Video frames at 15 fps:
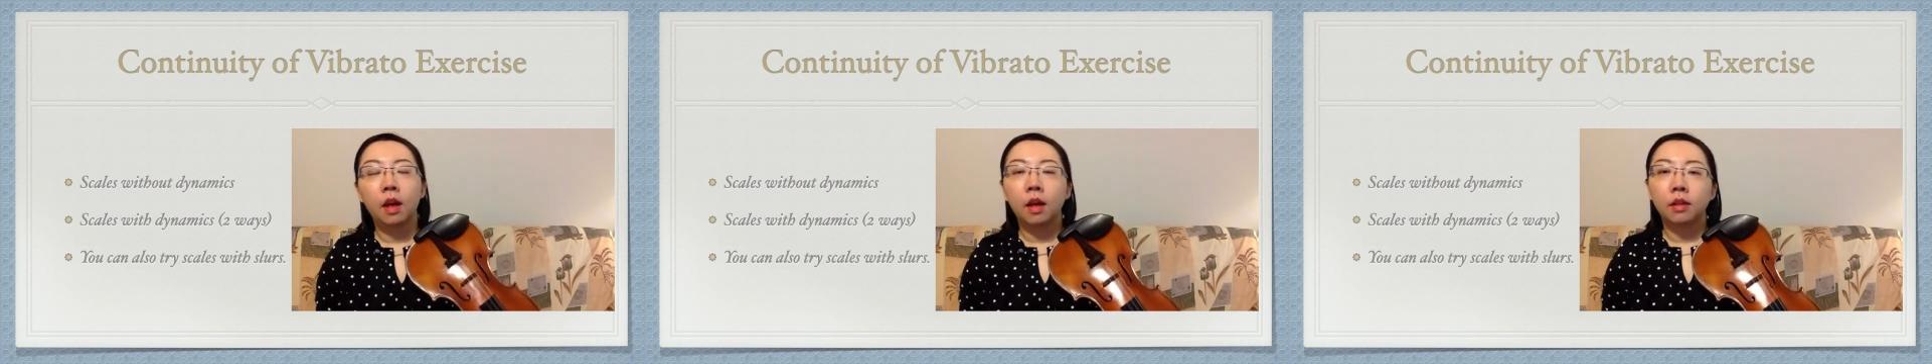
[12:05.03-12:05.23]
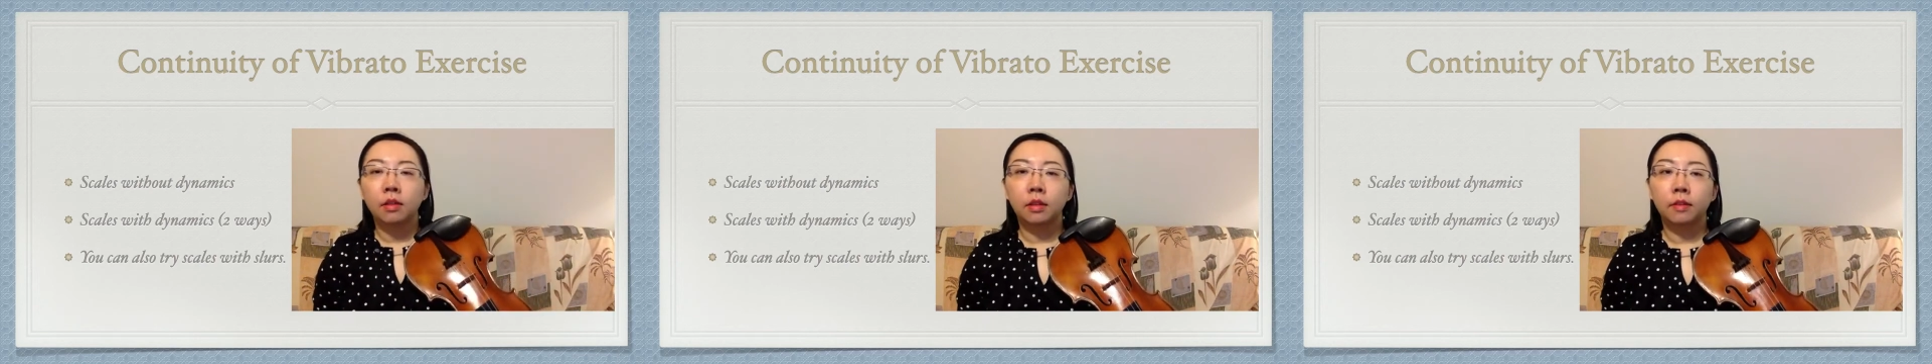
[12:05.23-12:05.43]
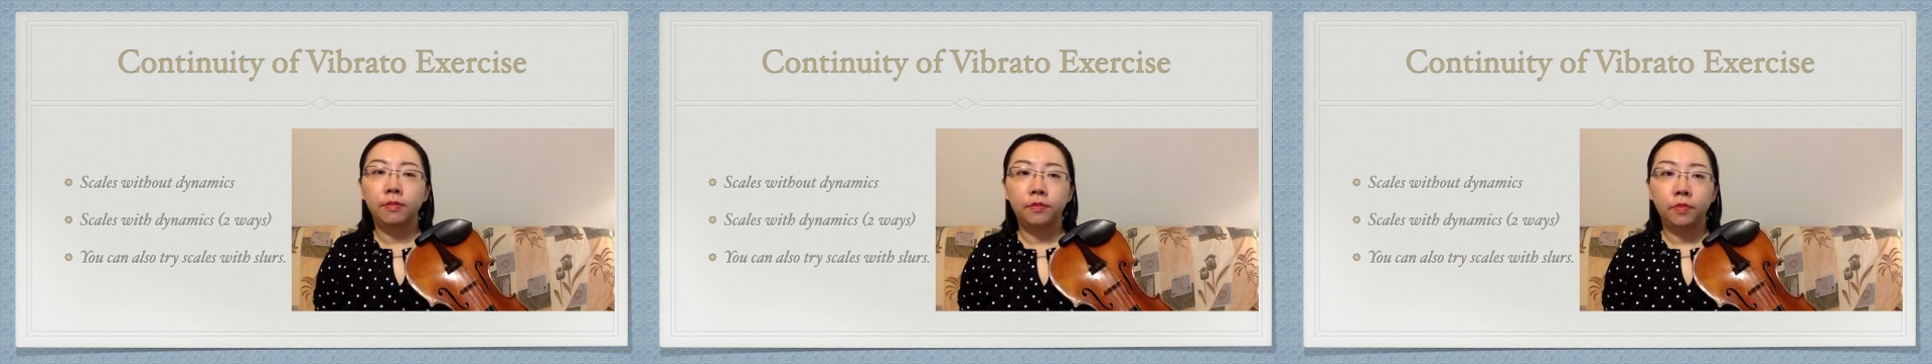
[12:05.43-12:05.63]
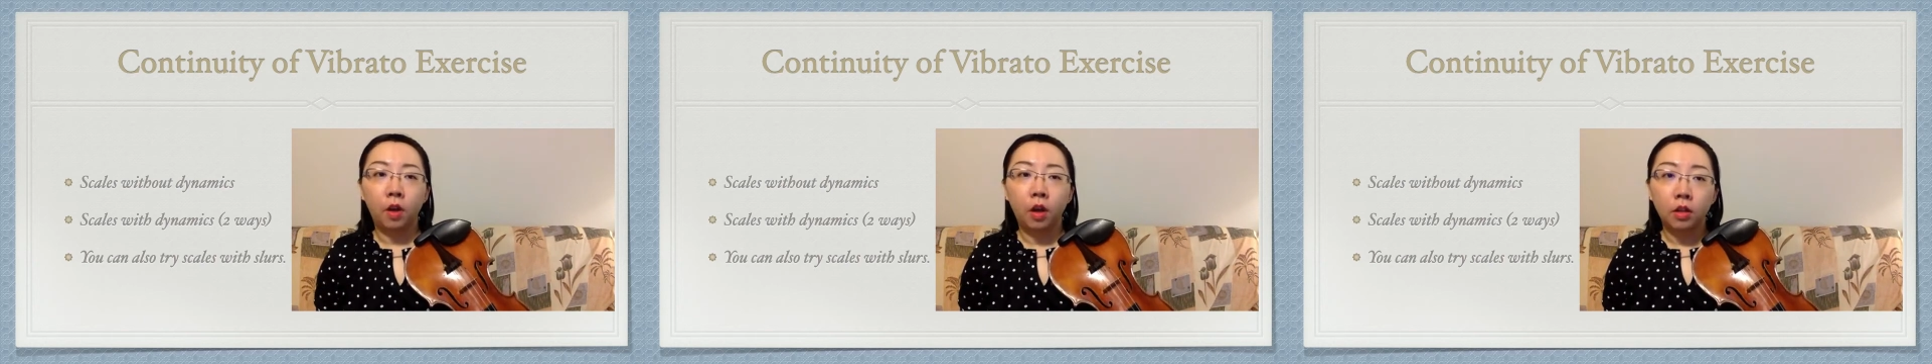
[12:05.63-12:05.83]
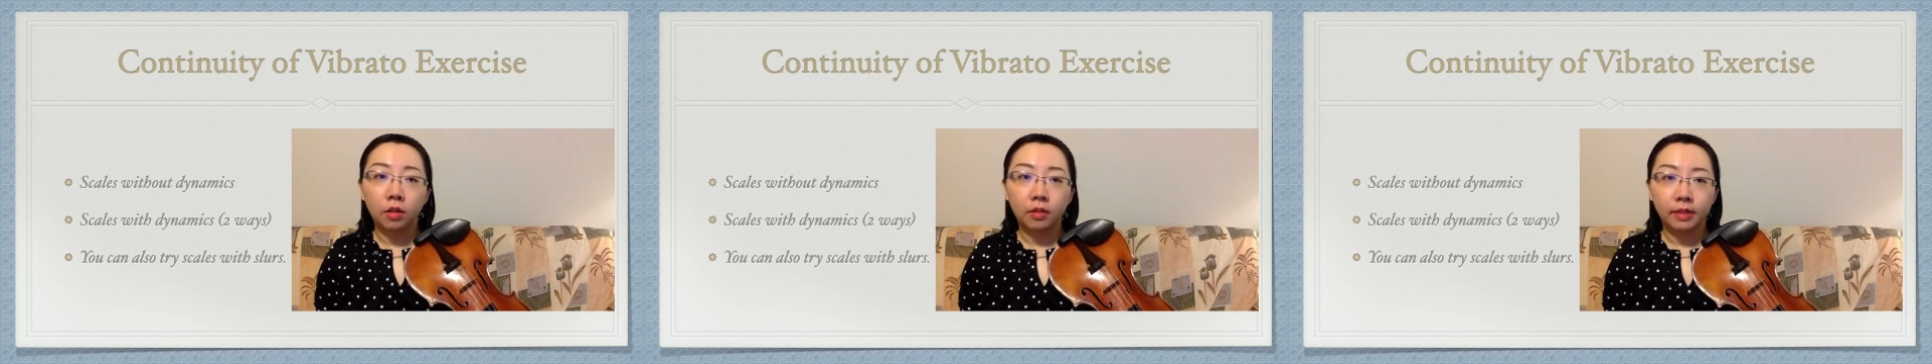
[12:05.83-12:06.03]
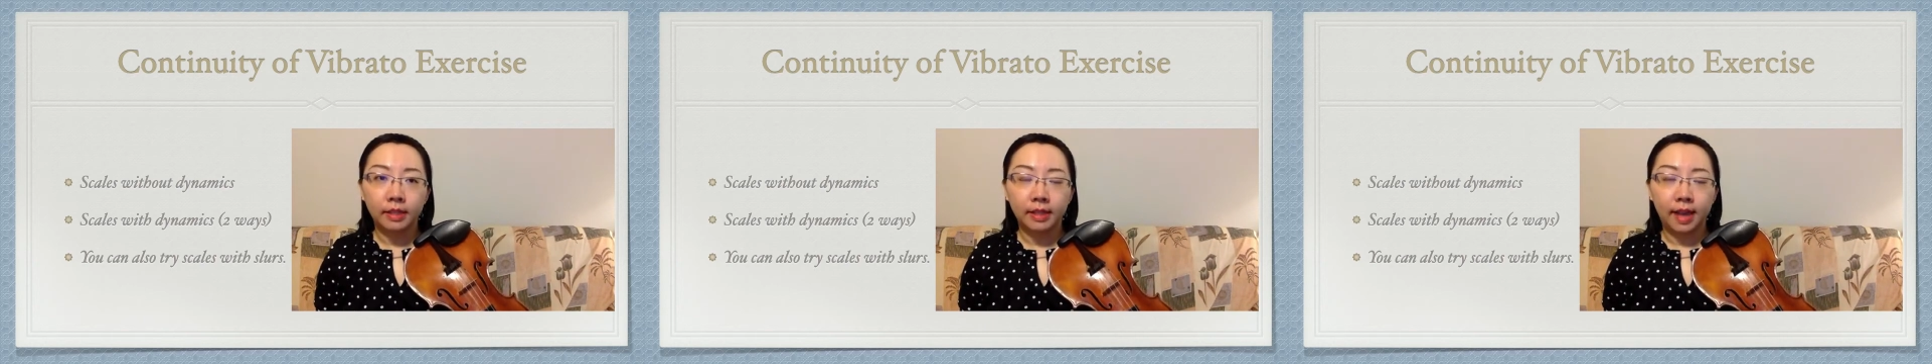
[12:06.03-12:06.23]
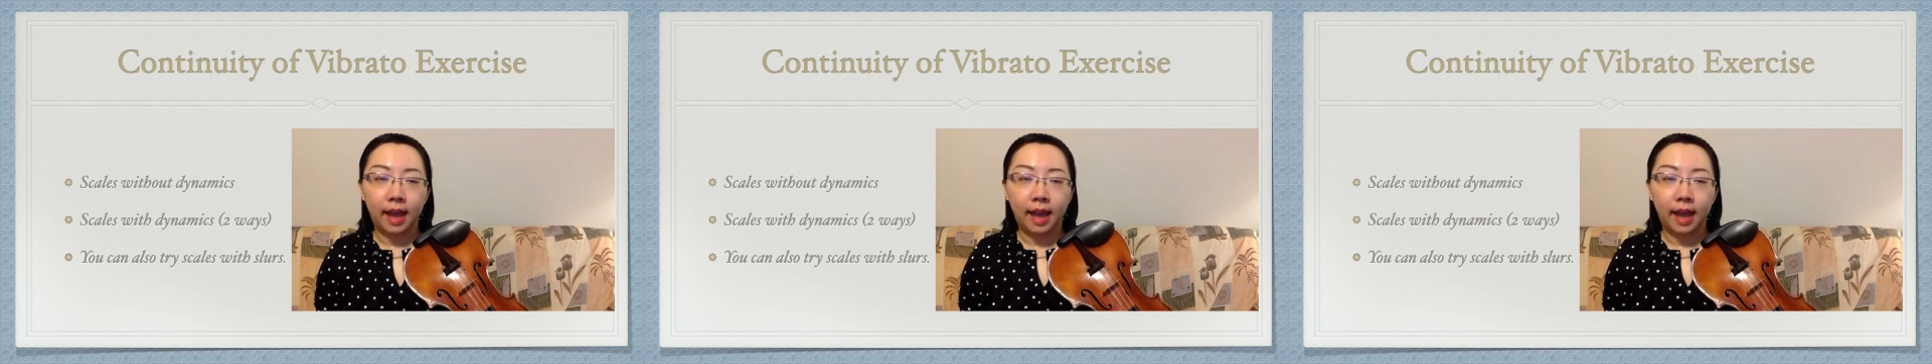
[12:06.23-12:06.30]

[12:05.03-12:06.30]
The following